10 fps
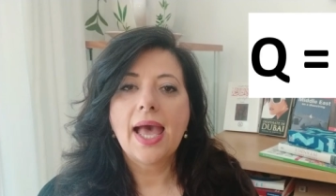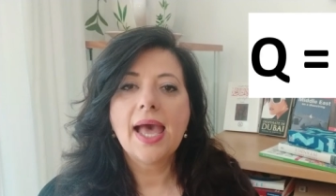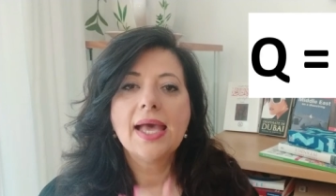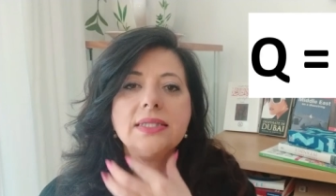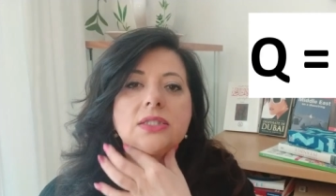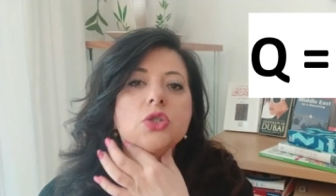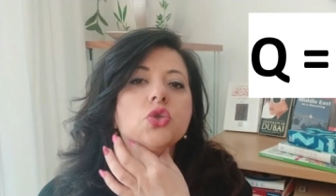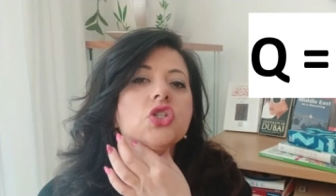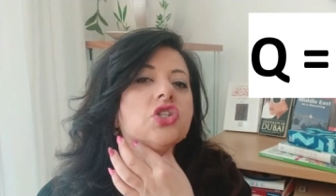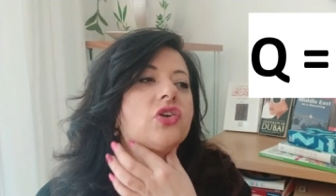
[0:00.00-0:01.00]
and you
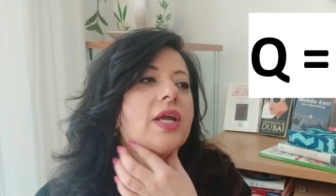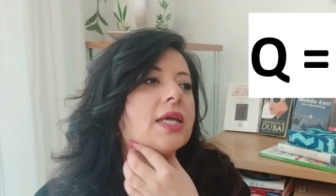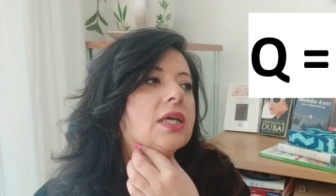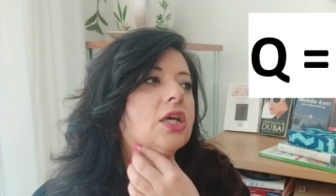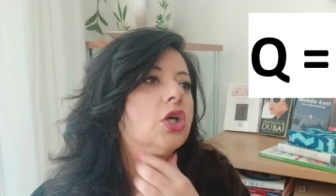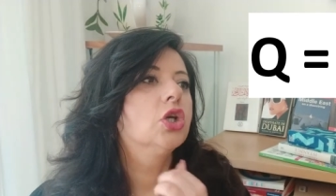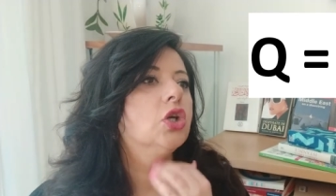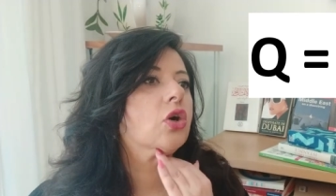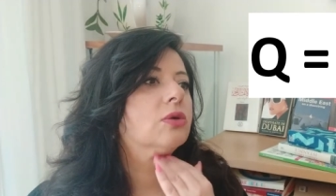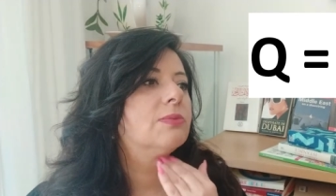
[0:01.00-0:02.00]
shrink
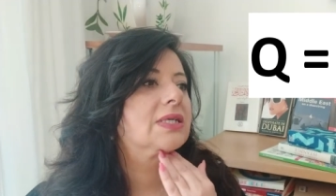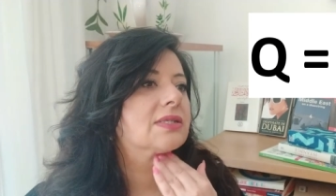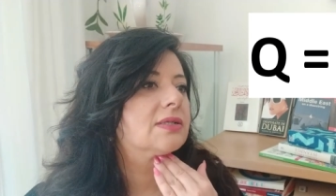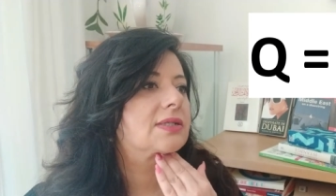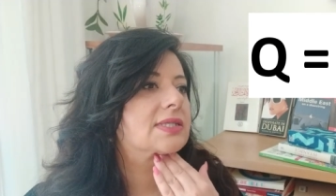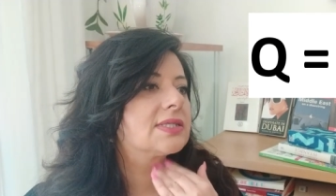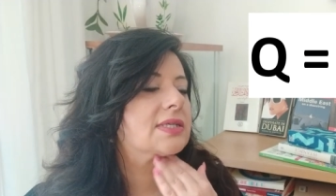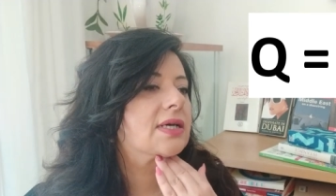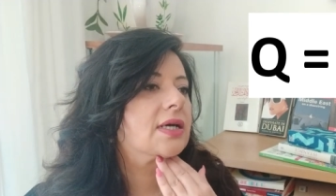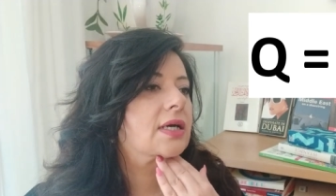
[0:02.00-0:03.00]
your
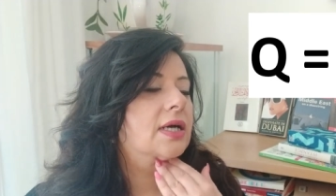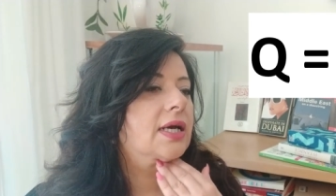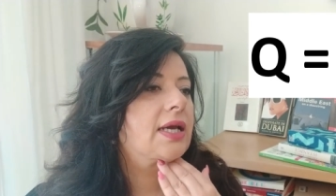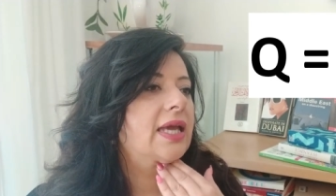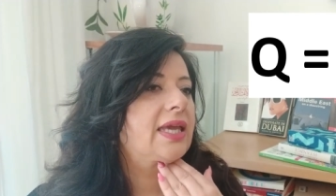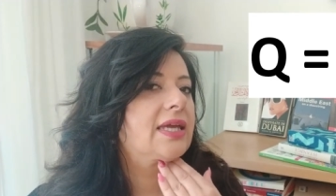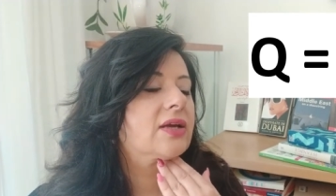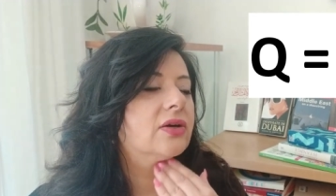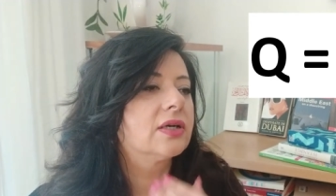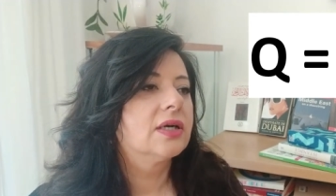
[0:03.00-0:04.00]
muscles here.